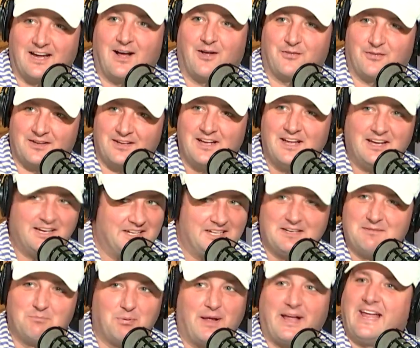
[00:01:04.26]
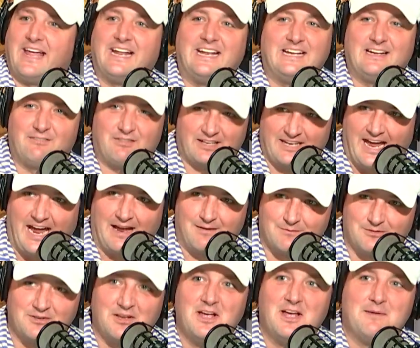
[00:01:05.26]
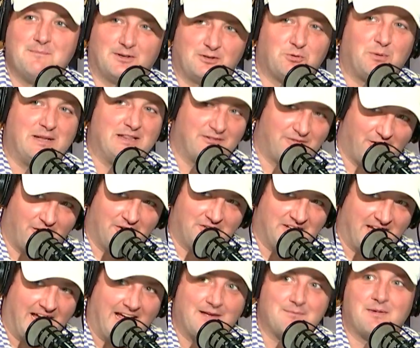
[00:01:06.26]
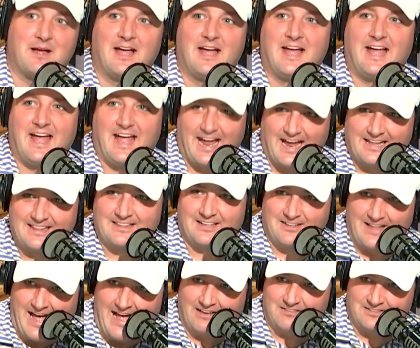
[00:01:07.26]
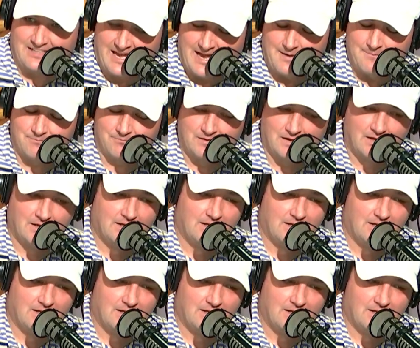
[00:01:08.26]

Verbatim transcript: stay healthy. You didn't play any of the games between the first game and the last game.